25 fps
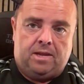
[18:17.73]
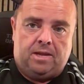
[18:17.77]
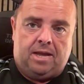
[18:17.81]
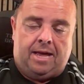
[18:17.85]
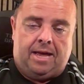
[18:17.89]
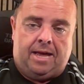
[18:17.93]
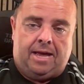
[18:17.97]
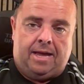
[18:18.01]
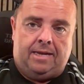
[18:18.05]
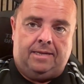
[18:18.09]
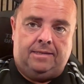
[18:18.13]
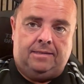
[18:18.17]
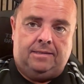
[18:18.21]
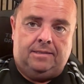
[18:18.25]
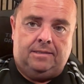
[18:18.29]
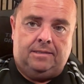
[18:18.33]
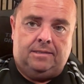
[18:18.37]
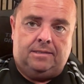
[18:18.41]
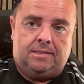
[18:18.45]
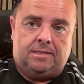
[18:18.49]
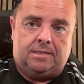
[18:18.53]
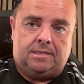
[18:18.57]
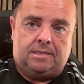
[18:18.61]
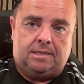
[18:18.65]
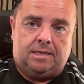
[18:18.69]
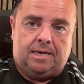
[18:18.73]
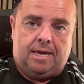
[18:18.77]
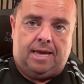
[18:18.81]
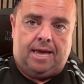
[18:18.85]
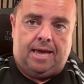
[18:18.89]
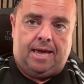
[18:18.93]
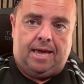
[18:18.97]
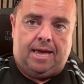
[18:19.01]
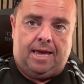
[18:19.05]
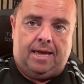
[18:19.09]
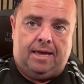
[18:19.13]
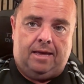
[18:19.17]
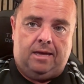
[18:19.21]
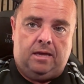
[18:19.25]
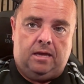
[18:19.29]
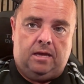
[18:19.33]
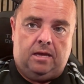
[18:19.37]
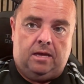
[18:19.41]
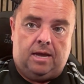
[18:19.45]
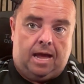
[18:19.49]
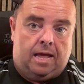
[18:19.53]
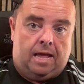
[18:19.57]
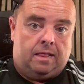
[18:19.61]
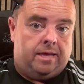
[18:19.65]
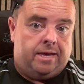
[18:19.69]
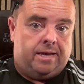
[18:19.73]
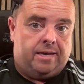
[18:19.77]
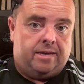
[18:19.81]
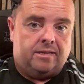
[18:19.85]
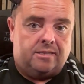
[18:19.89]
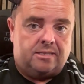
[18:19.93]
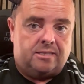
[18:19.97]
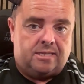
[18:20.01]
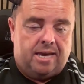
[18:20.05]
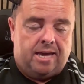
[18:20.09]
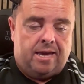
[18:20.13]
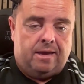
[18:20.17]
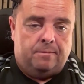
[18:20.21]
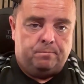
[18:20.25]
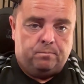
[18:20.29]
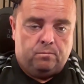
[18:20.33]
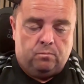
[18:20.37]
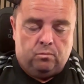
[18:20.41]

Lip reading: And like I say,